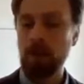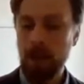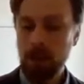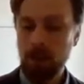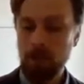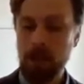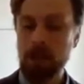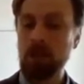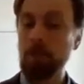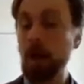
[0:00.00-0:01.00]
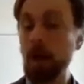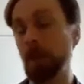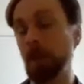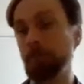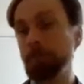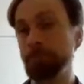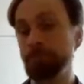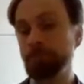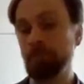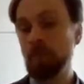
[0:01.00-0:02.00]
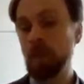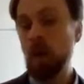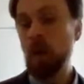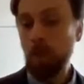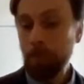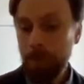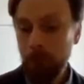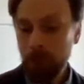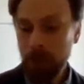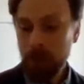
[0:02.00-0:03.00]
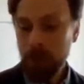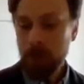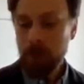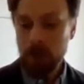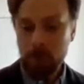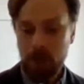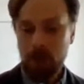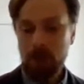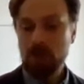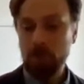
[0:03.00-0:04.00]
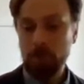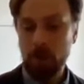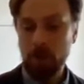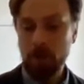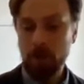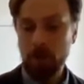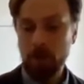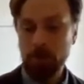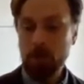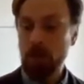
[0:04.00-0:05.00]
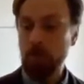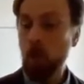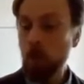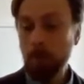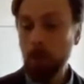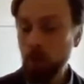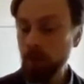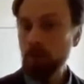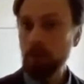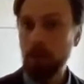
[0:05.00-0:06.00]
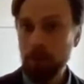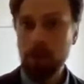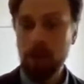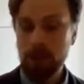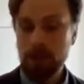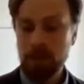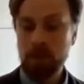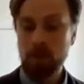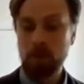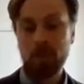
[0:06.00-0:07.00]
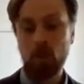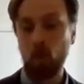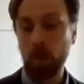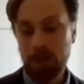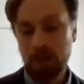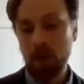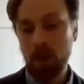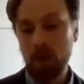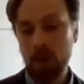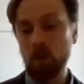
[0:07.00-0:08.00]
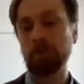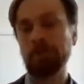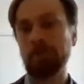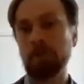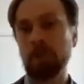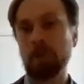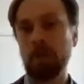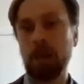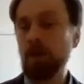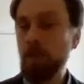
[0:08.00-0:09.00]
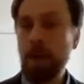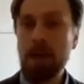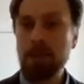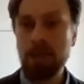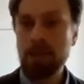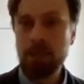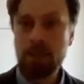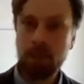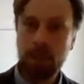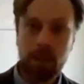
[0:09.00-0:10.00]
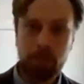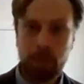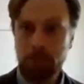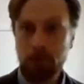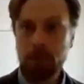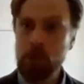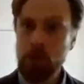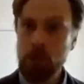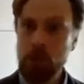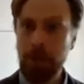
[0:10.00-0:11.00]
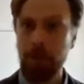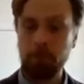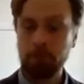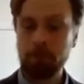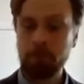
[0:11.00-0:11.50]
And that can make us unpopular. When people think some kinds of folks are more important than other kinds, we don't. And in the past, that's even landed people in jail.